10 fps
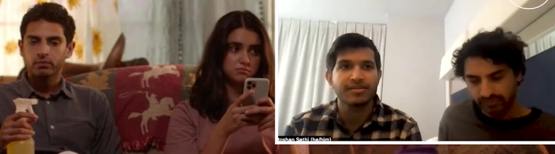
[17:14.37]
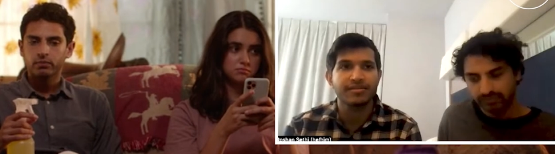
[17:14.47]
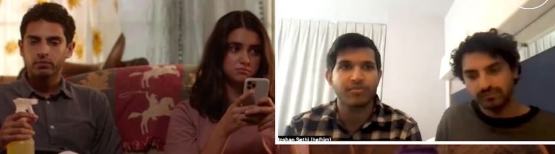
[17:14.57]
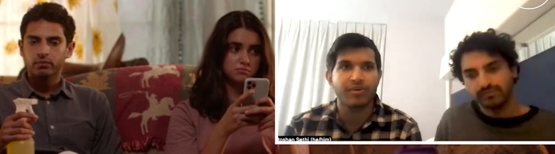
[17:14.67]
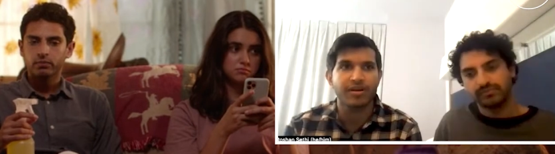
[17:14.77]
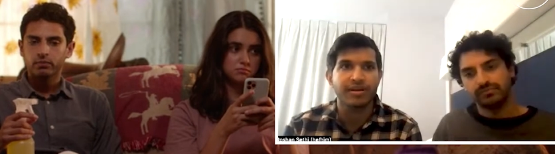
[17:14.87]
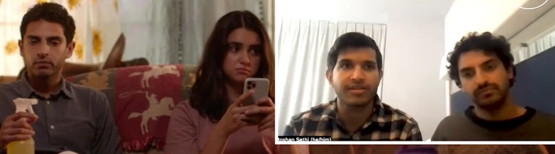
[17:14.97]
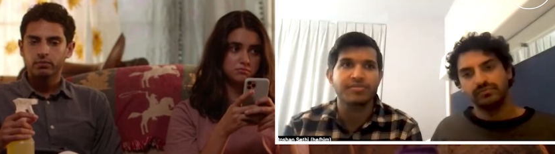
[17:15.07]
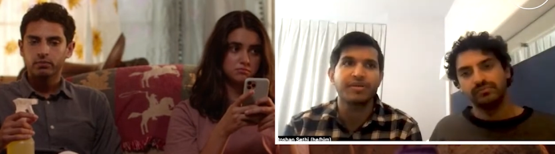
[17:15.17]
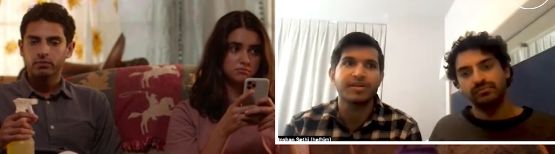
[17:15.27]
Speaker 1: work, it's
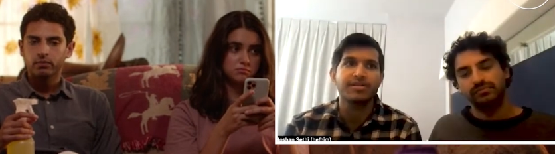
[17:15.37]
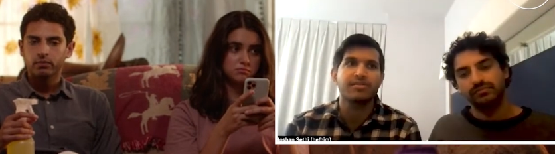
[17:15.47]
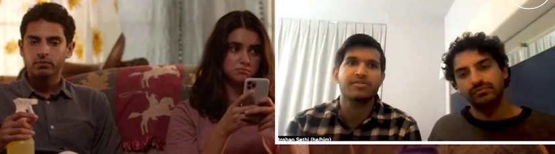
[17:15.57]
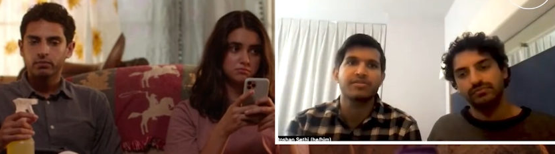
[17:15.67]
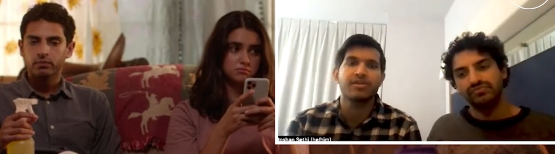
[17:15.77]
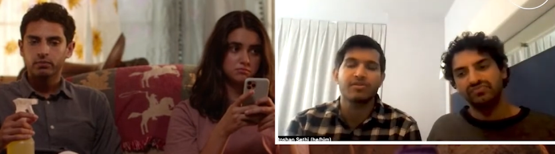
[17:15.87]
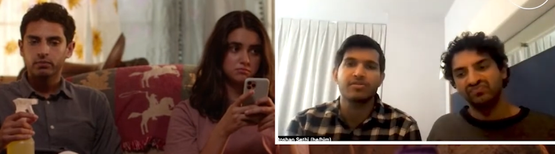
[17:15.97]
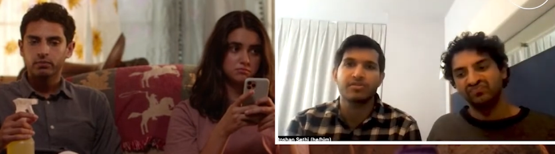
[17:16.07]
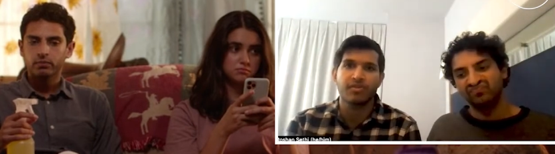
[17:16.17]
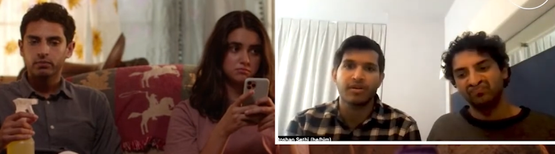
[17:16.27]
because there is no
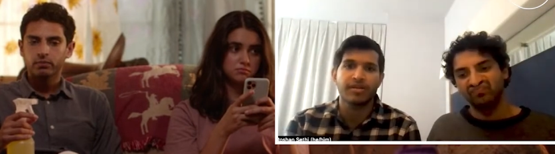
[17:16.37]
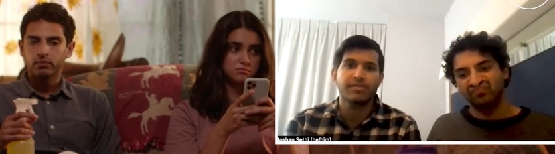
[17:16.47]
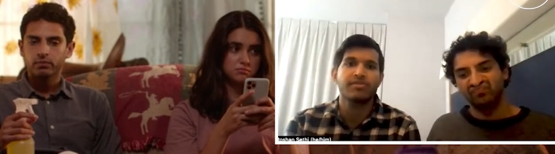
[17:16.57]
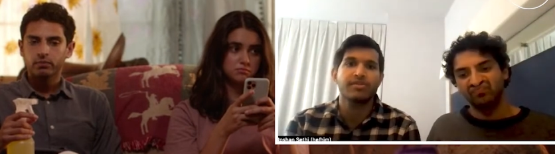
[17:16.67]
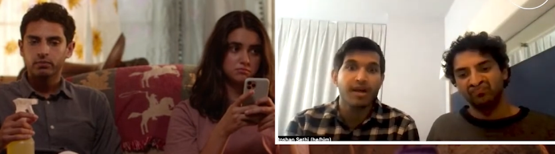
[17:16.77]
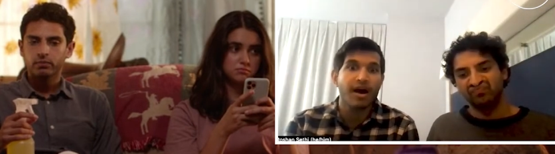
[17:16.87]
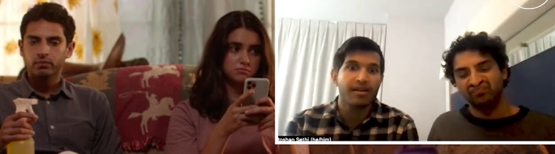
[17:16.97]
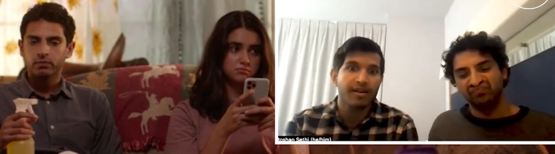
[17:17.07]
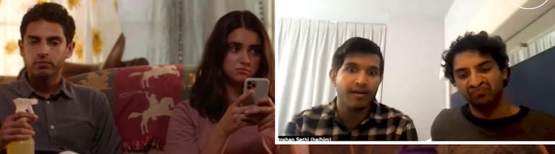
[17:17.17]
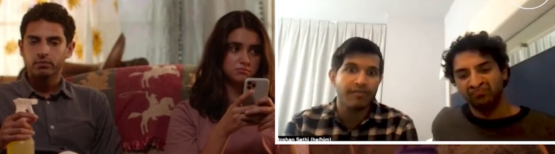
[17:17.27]
story. So it's not
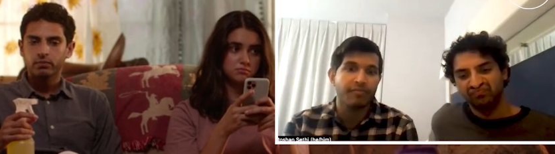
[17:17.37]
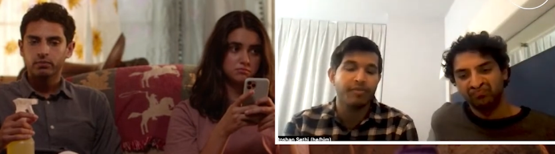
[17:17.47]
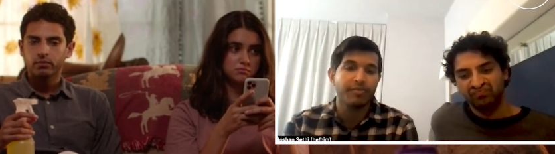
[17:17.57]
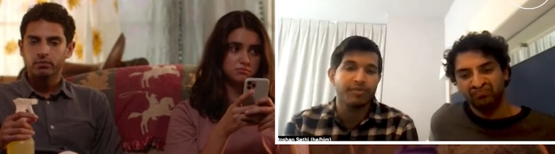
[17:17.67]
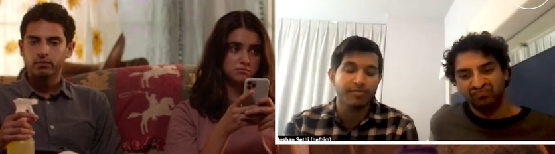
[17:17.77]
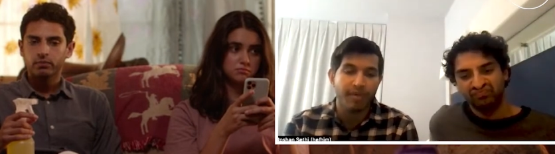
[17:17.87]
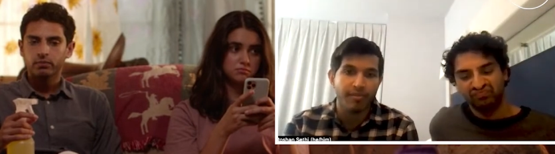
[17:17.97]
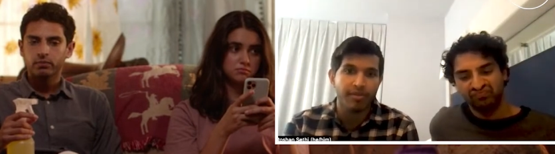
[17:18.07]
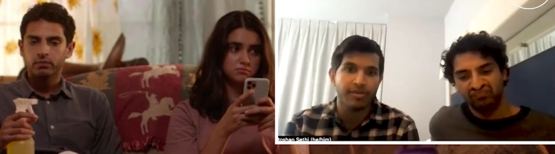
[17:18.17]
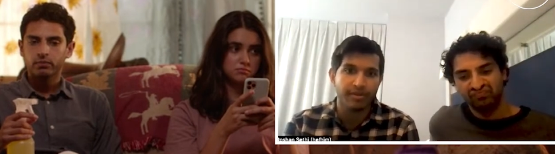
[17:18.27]
enough for people to mumble
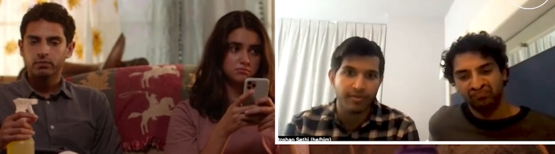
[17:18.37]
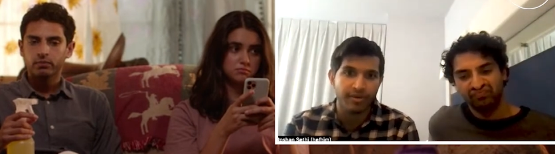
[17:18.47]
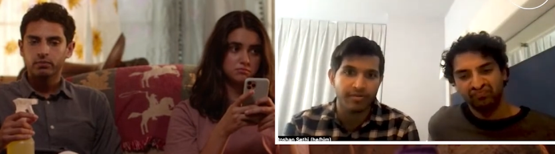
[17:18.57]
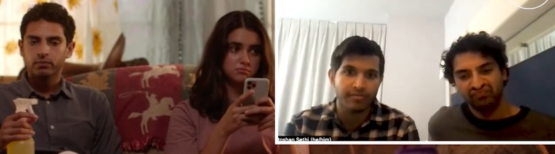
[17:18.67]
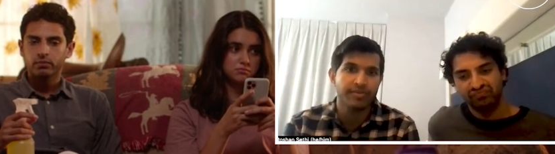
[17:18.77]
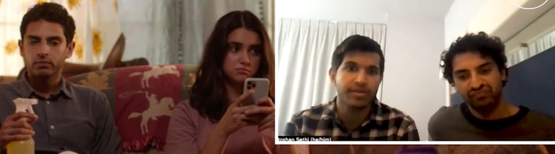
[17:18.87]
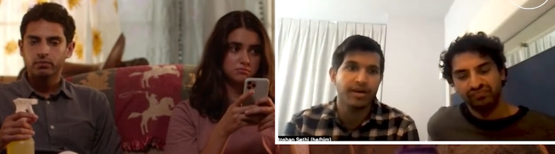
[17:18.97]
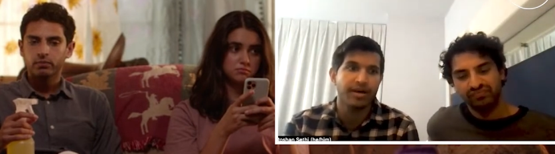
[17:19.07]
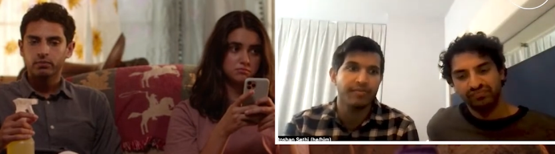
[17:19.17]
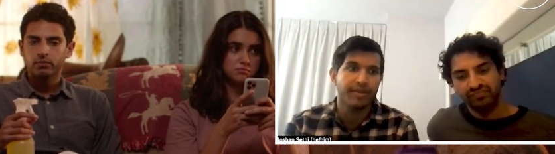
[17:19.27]
in a room.
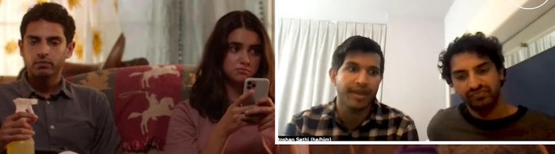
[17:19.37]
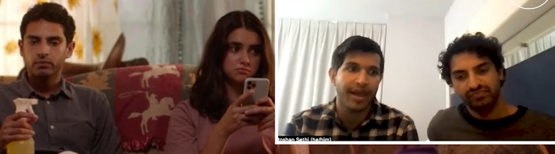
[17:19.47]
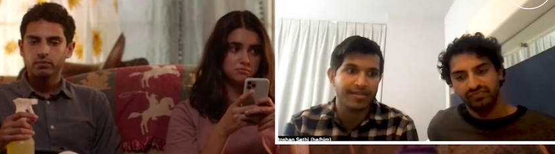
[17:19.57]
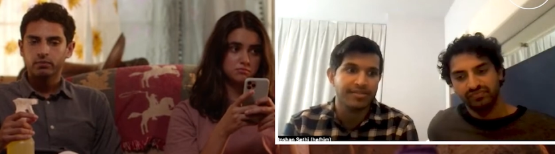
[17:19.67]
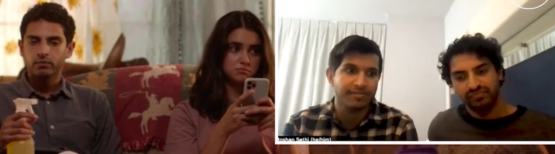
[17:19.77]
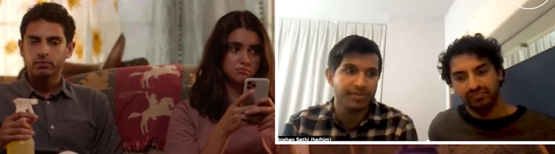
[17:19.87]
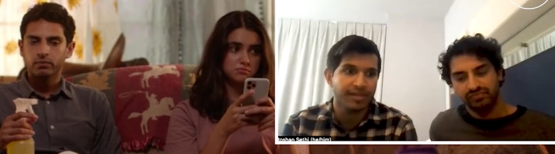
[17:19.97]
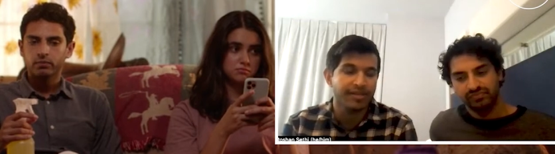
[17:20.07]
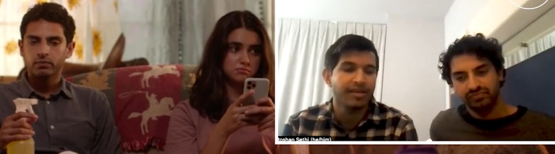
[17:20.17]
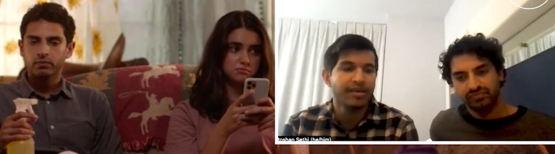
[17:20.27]
Um, it has to
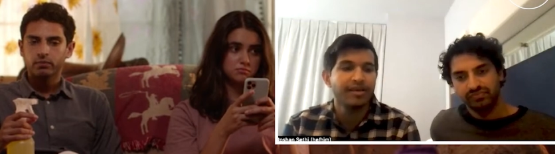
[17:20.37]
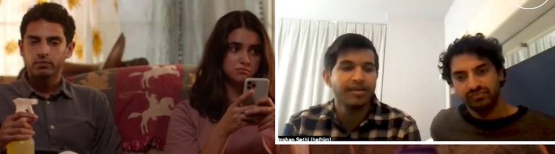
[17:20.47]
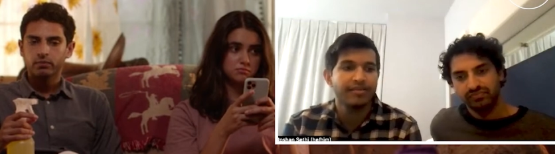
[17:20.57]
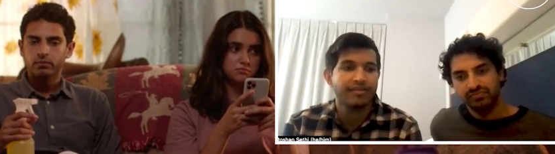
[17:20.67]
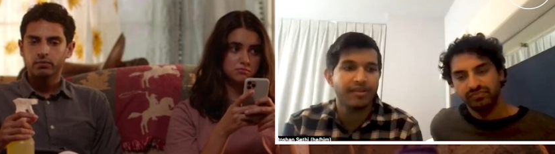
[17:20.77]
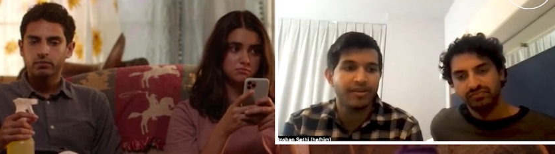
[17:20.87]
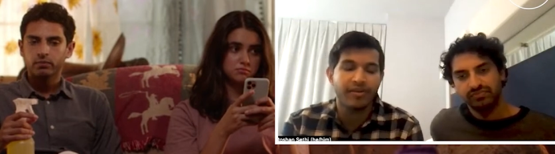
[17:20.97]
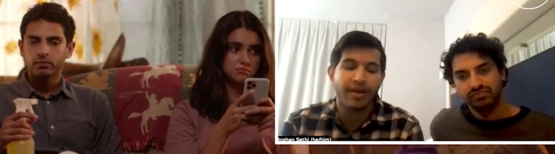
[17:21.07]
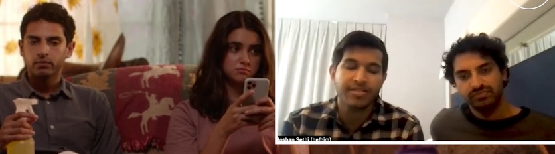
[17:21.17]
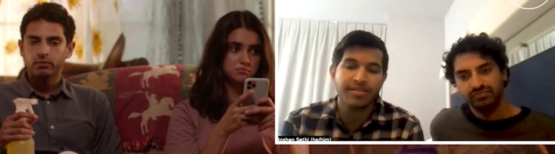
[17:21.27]
be, you know, there
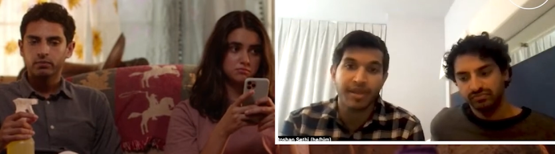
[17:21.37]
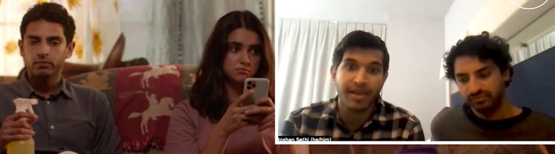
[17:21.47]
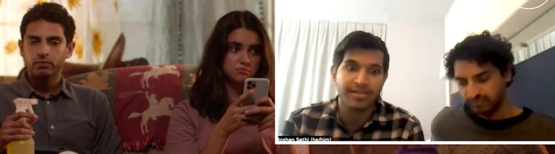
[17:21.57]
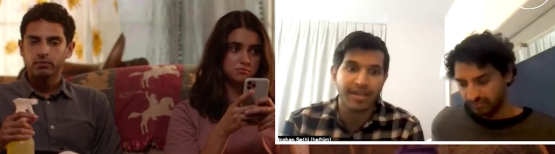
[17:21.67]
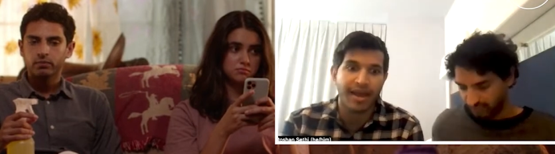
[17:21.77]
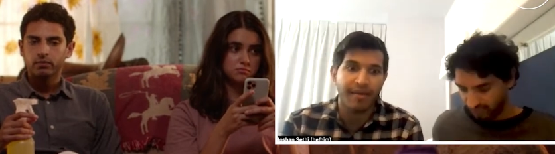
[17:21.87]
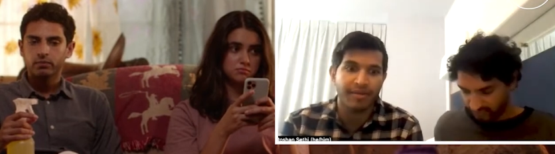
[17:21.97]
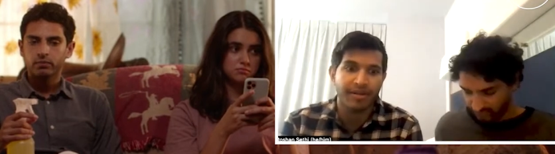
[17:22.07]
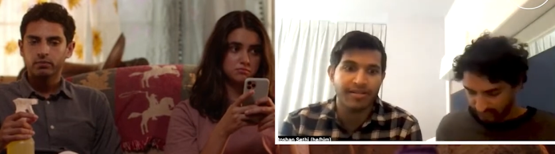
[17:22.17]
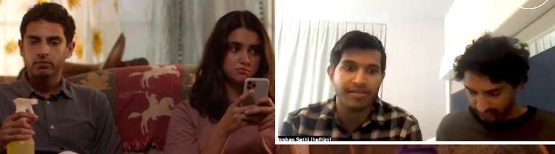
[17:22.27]
something has to happen. It
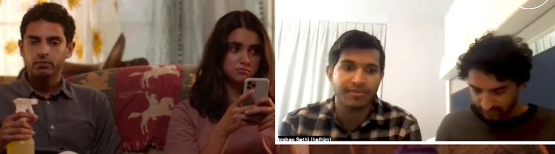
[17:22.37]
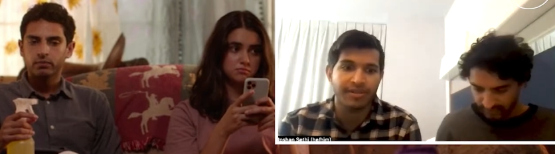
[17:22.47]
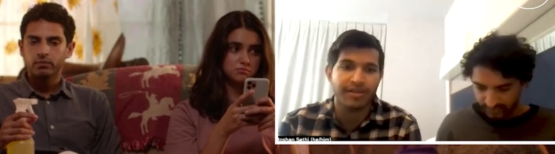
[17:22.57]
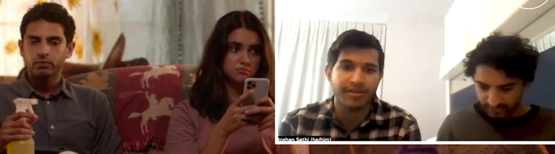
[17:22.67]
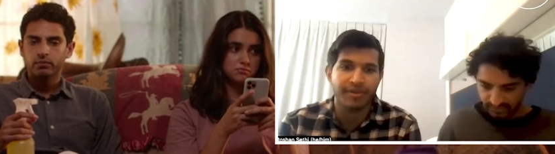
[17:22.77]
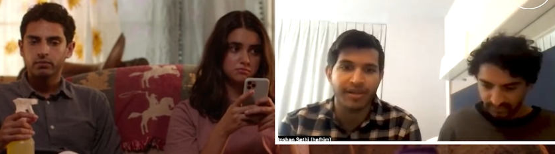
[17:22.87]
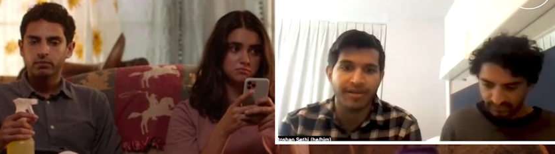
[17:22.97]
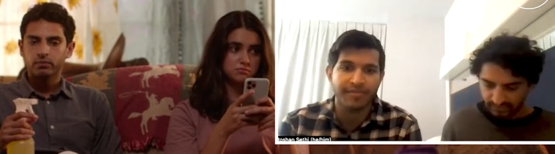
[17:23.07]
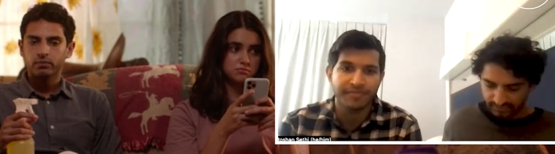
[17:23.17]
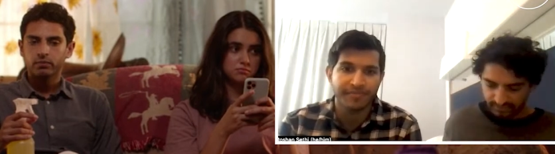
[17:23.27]
has to be like a play.
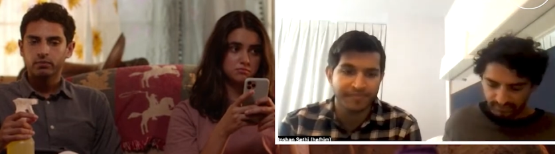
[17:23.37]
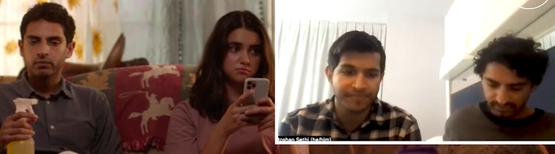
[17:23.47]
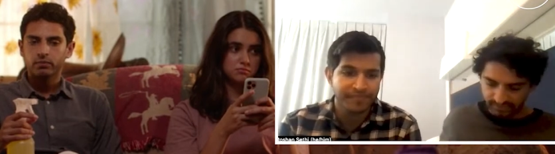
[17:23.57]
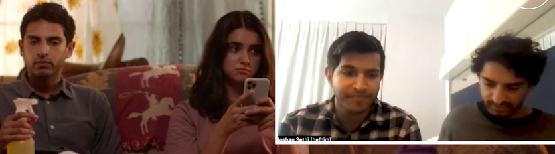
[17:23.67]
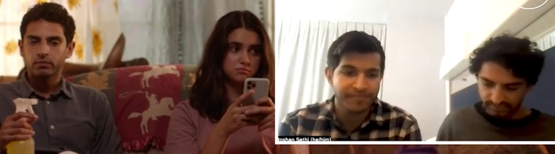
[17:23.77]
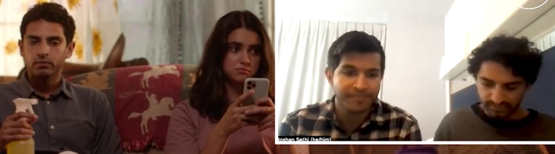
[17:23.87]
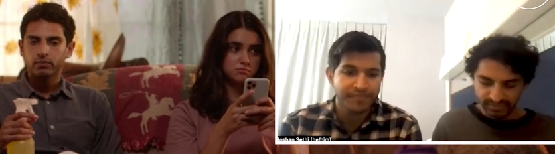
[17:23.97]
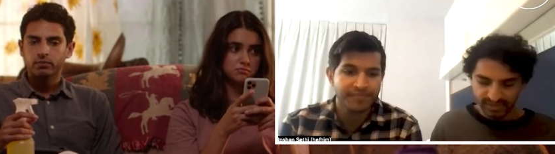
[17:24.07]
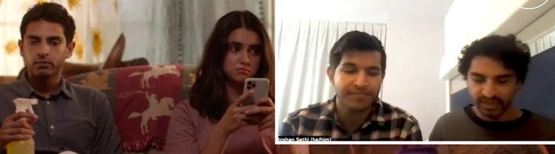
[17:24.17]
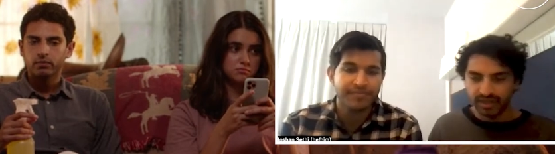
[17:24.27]
Speaker 2: Yeah.
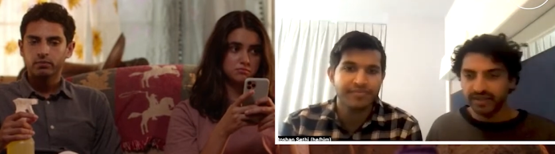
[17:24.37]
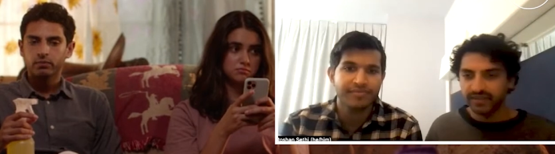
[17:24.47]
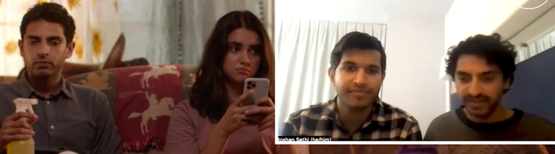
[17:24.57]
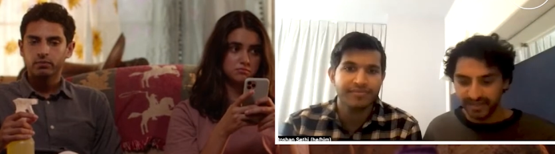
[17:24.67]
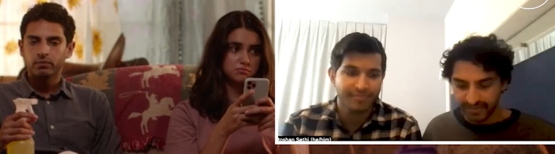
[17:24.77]
Sorry. You know,